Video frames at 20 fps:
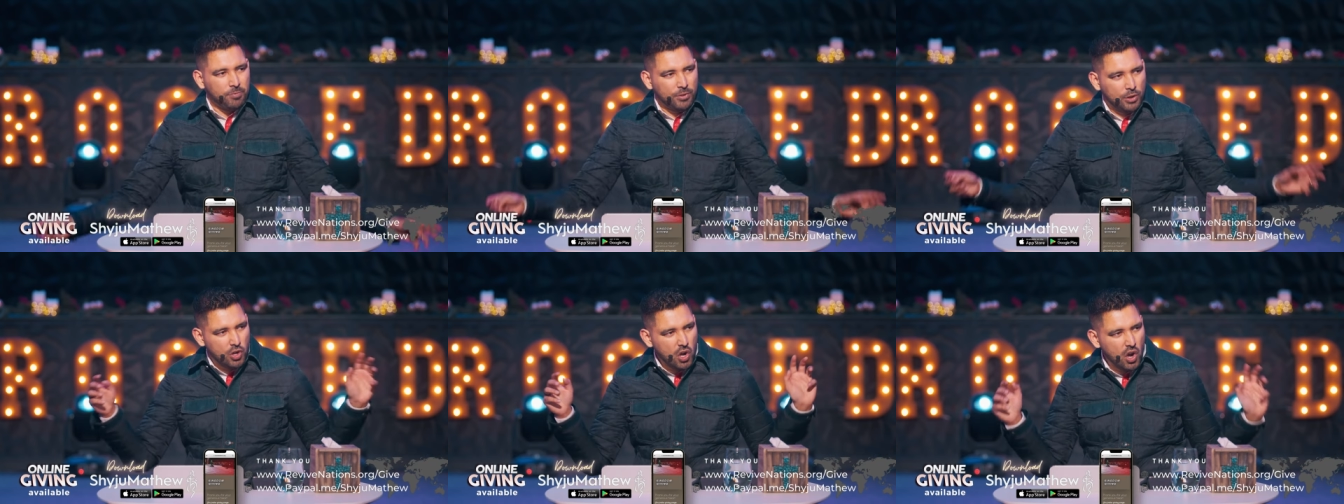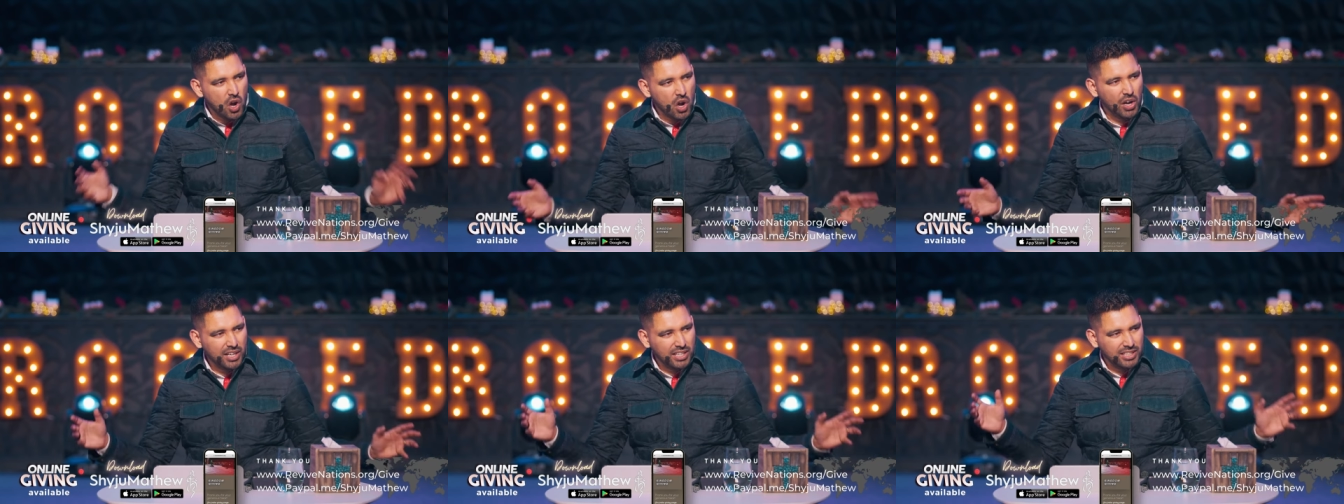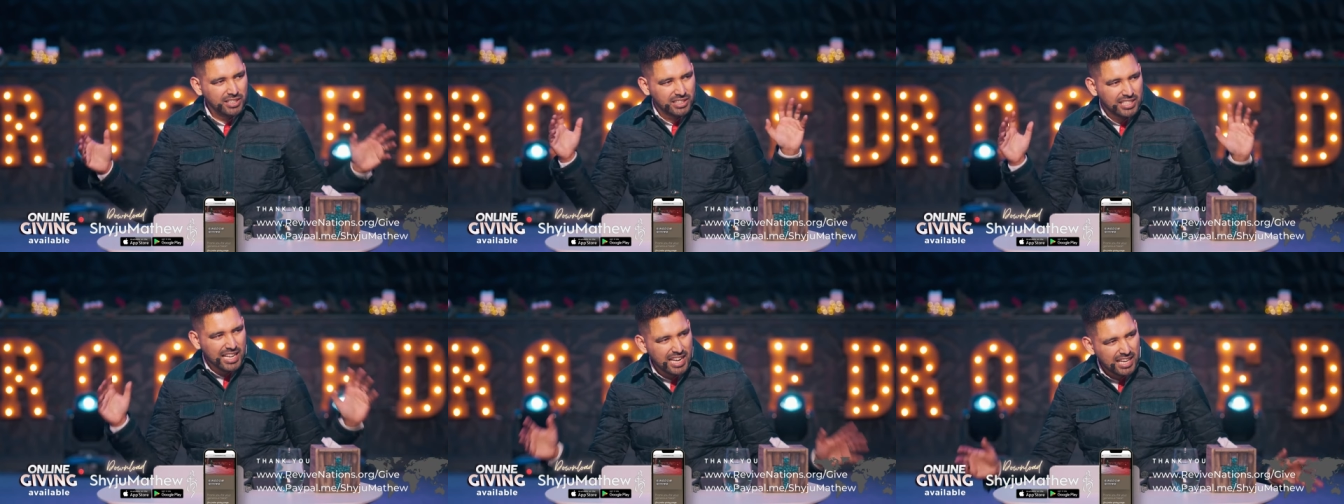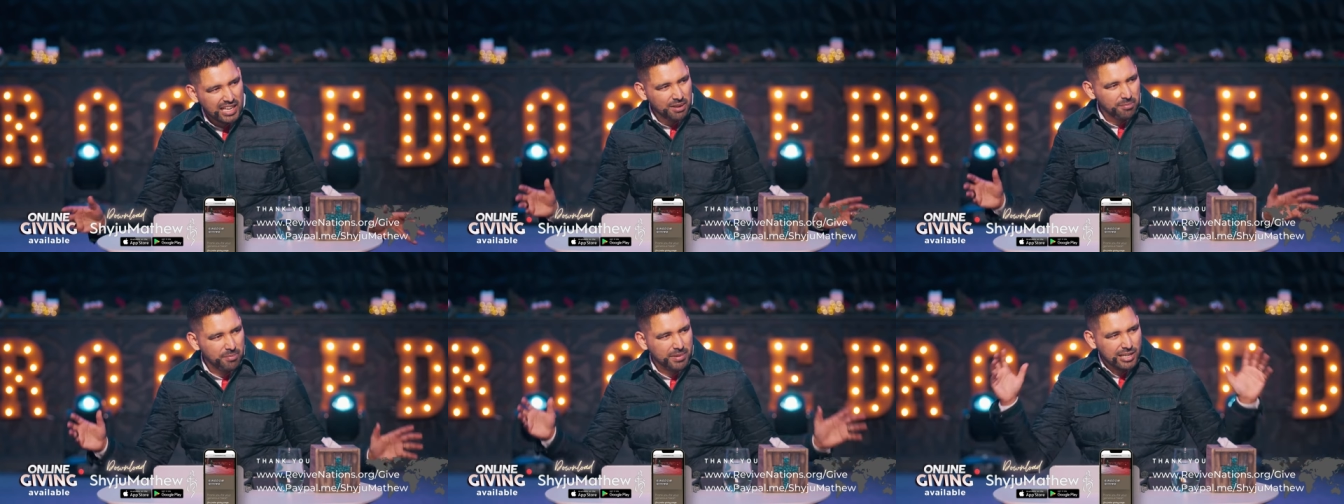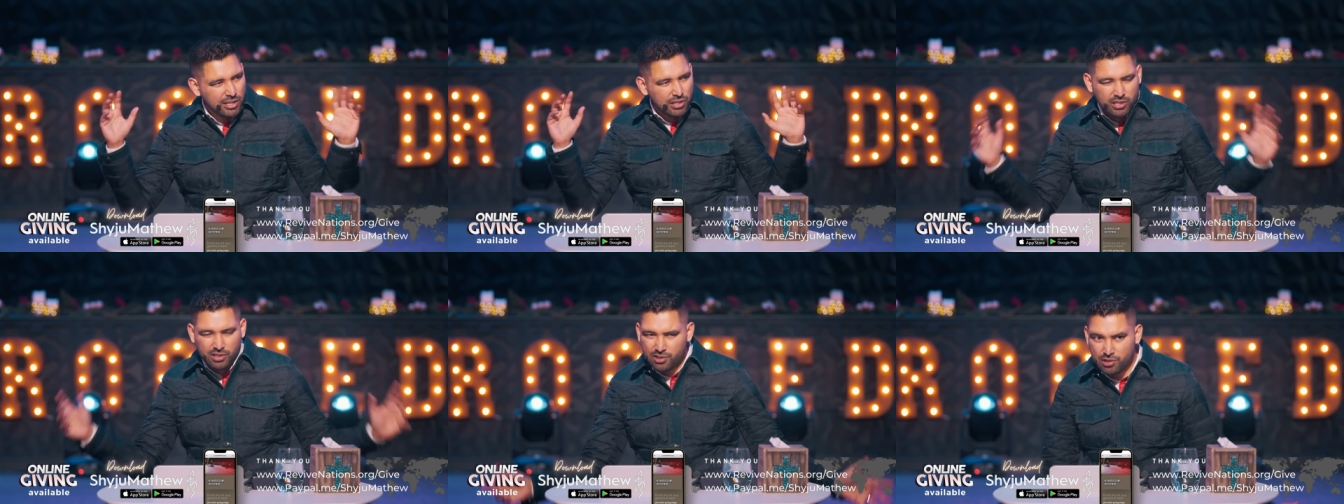God is taking me
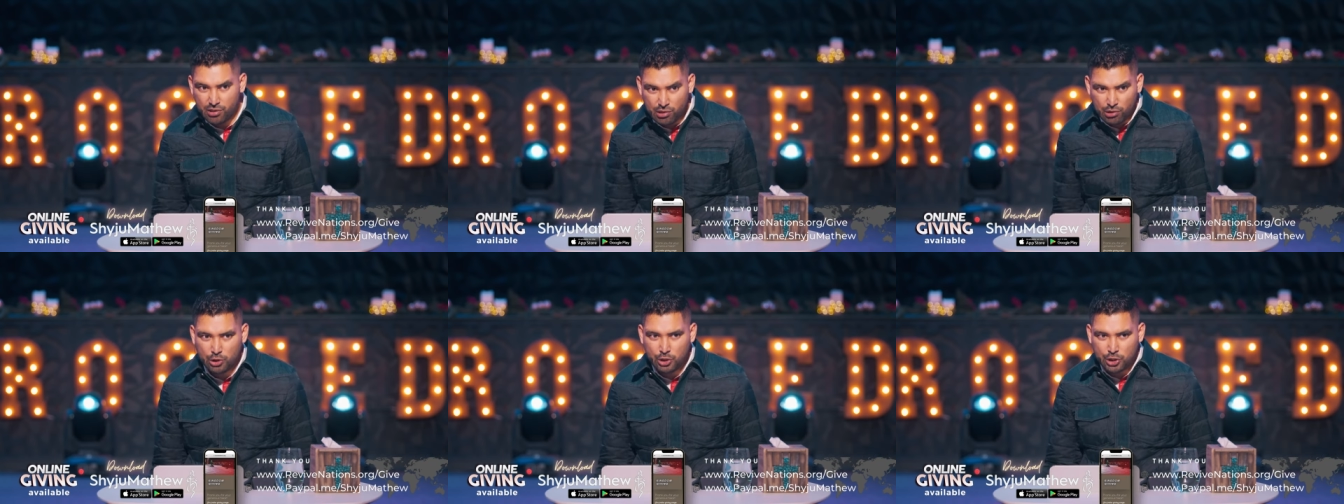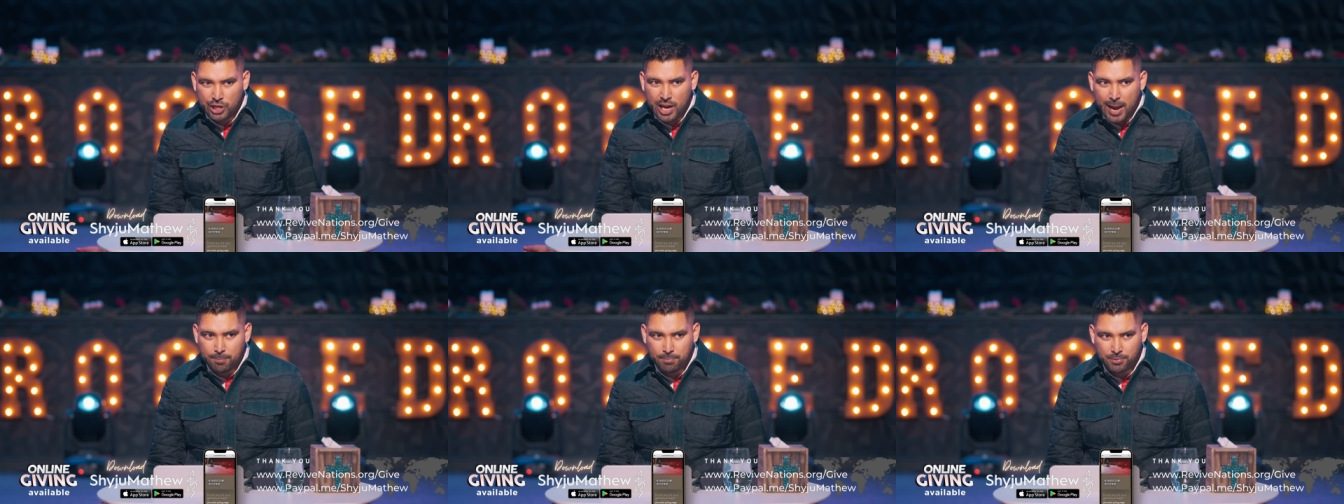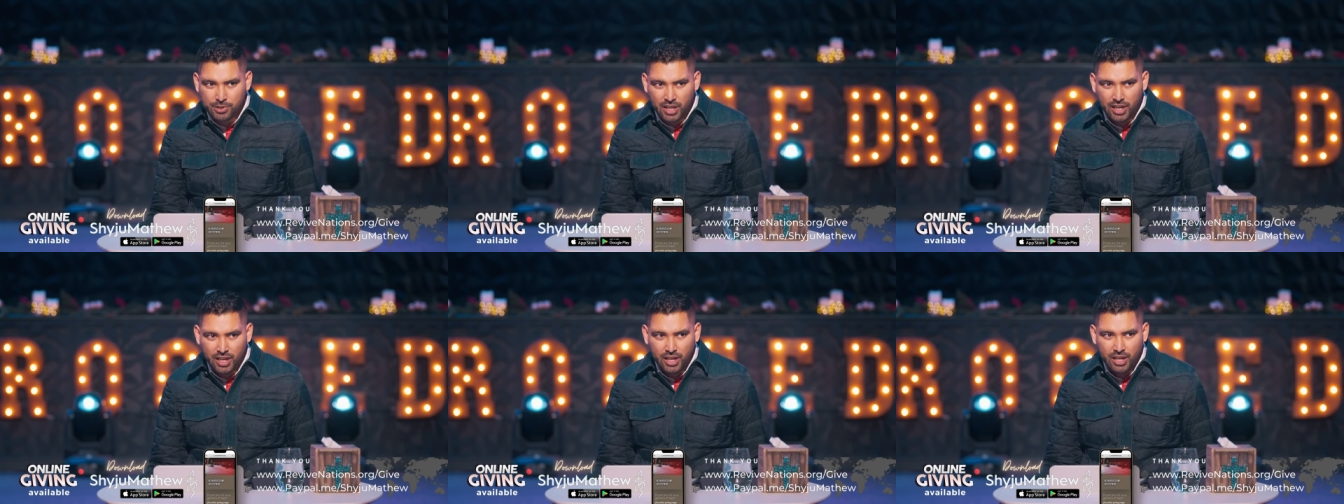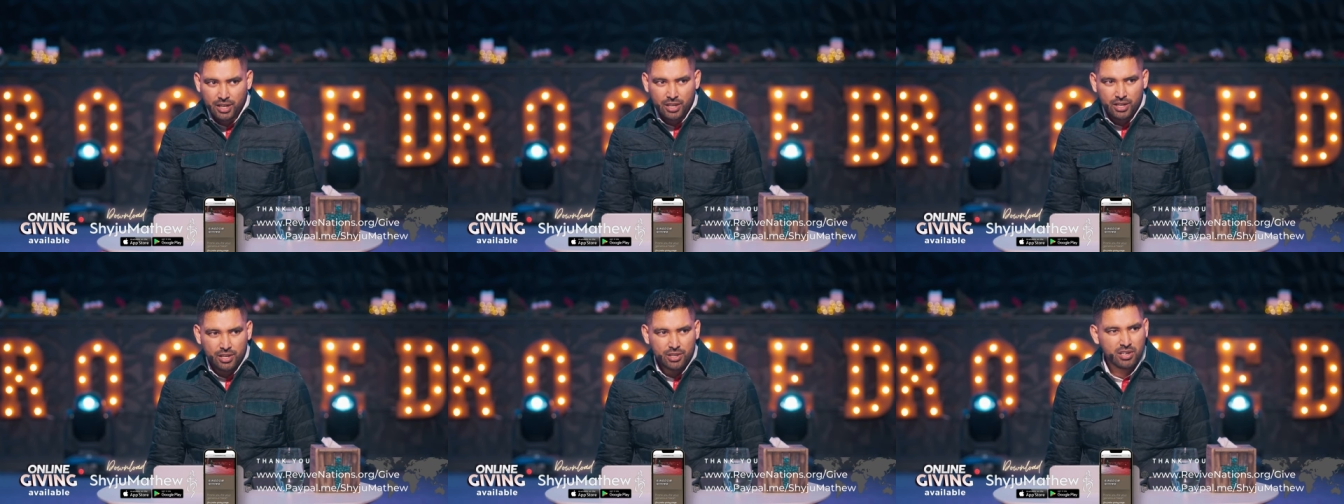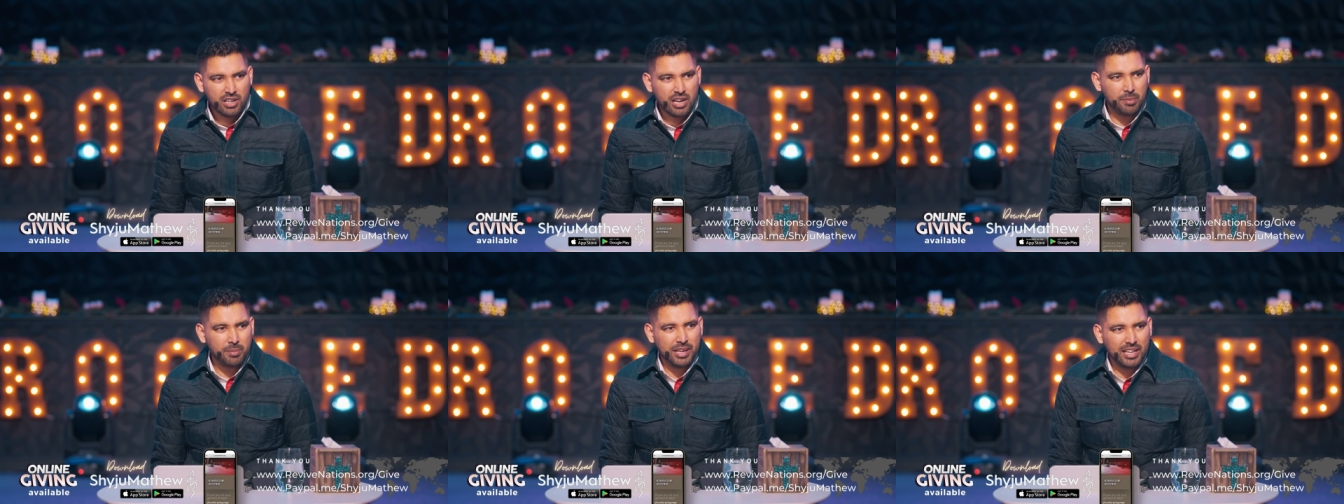to the new chapter. You're
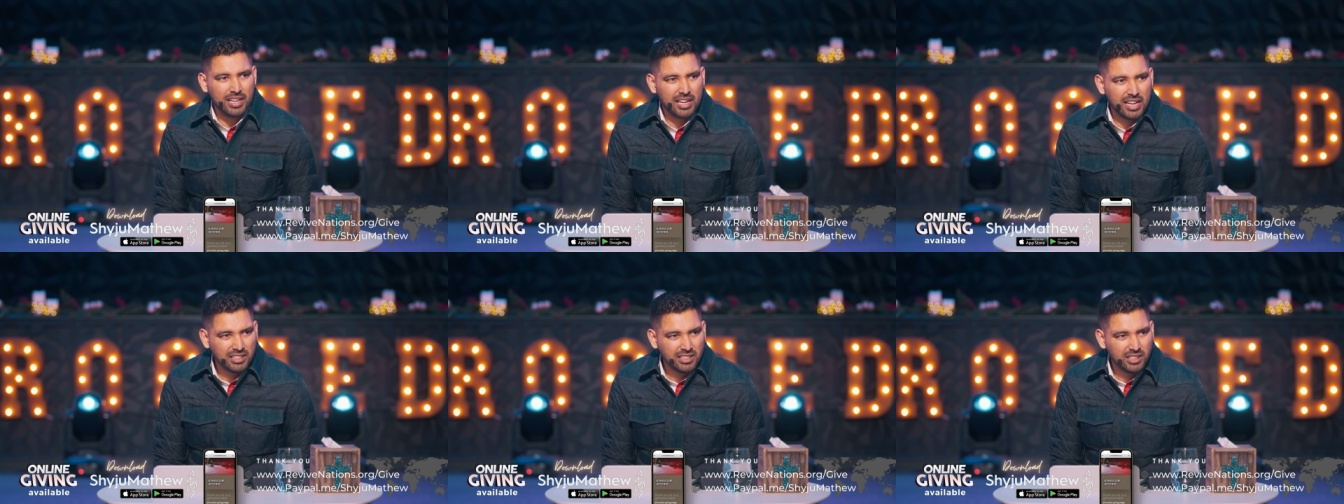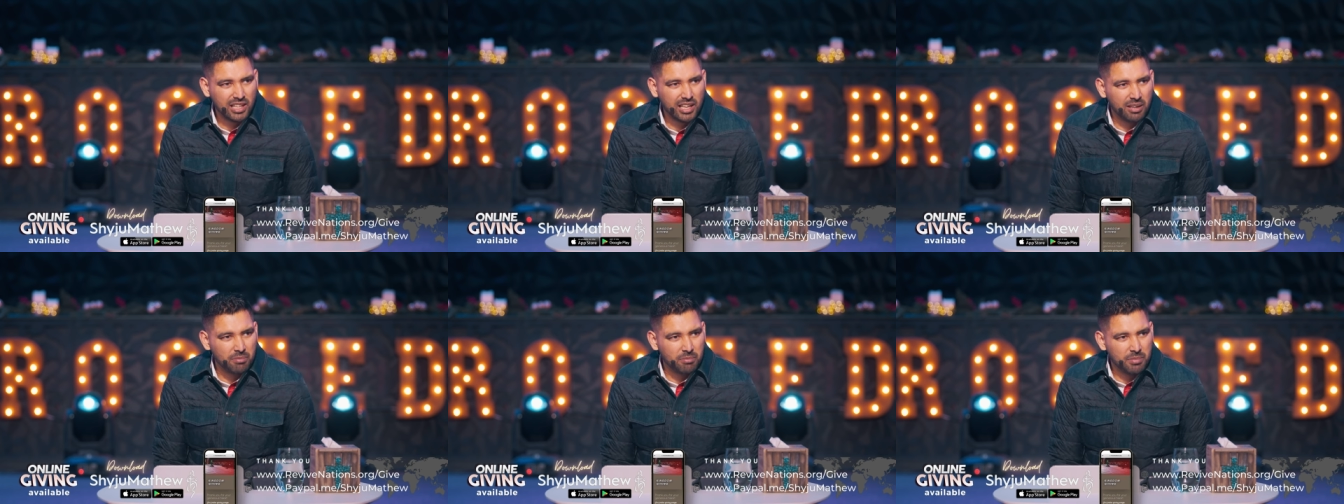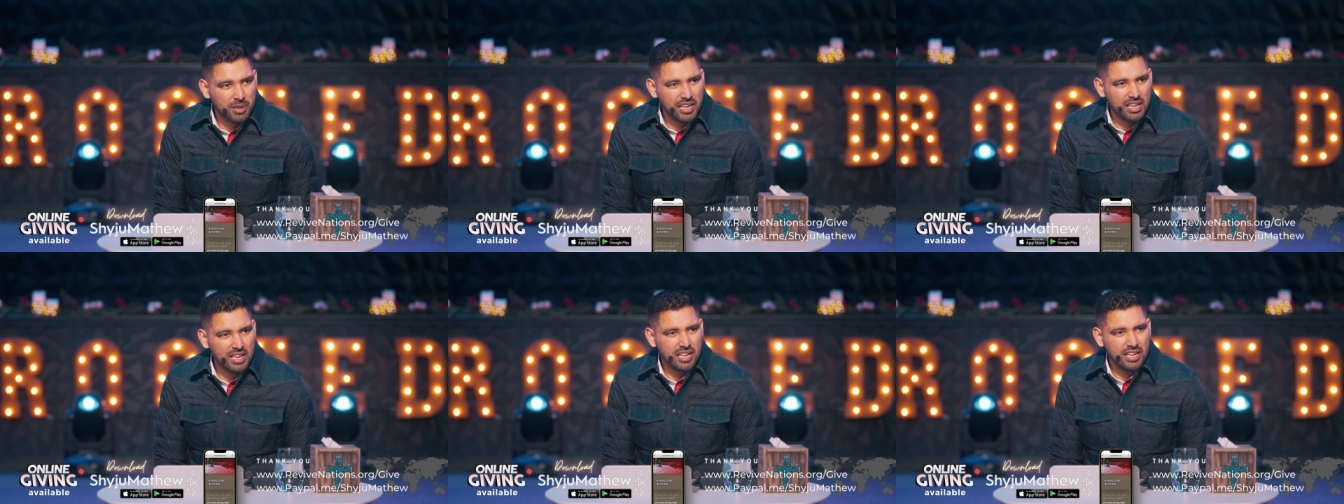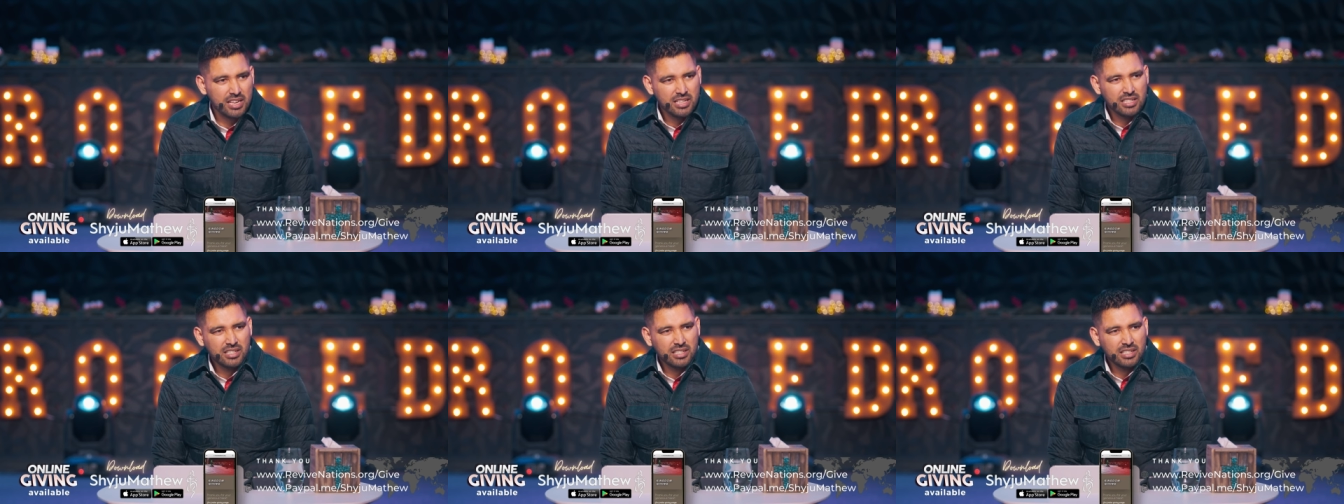coming and asking me